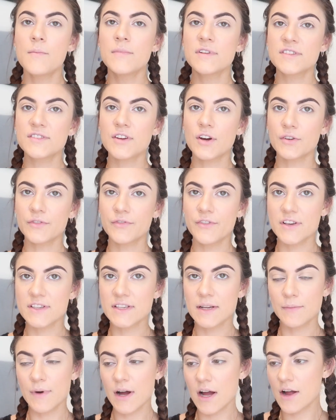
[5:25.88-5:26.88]
I'm gonna start off
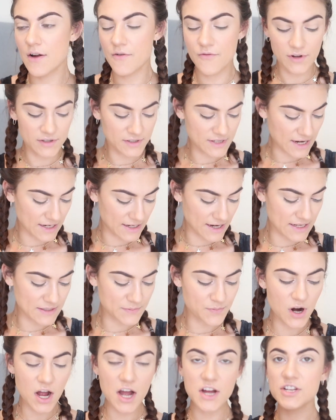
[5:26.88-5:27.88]
using my Real Techniques
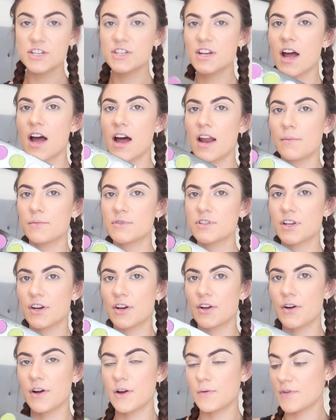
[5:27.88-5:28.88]
brush and I'm just
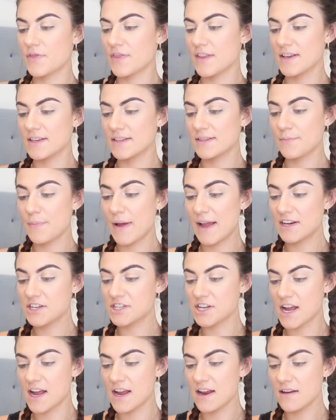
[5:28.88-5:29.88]
gonna go in with this pink
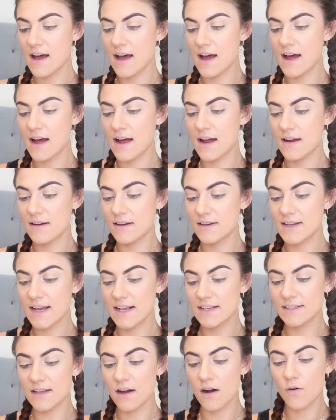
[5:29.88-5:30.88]
shade and
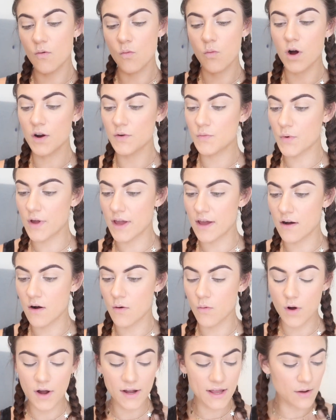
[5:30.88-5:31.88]
test out what we
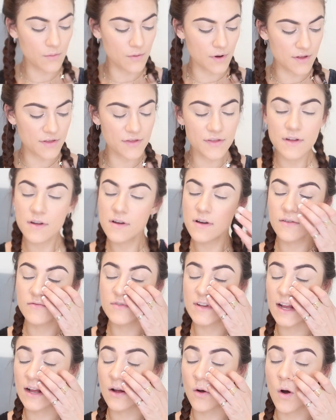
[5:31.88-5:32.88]
are working with.
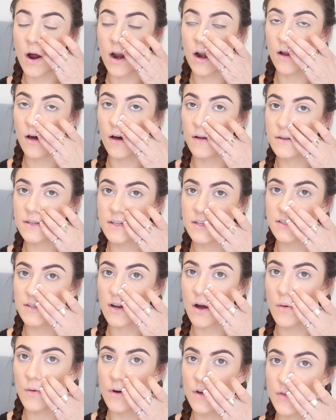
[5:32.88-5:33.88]
taking quite a lot to
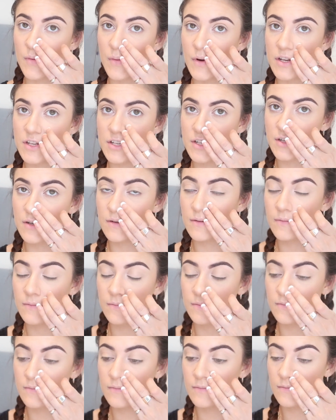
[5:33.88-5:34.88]
start with, which
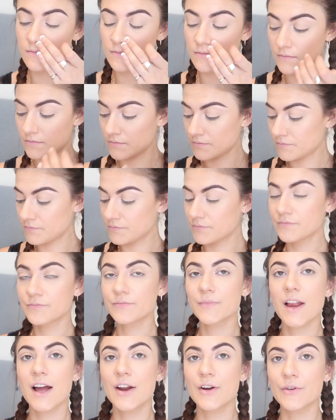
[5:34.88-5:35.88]

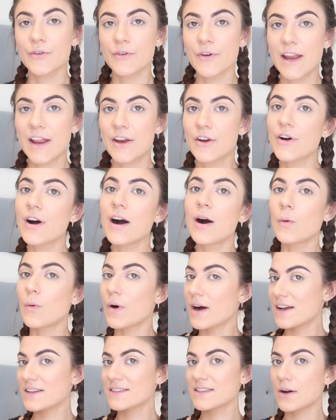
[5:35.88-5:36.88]
I don't really know how
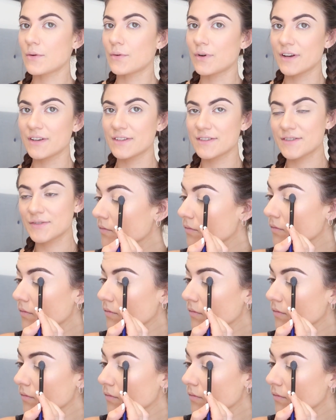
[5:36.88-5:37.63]
wise that was.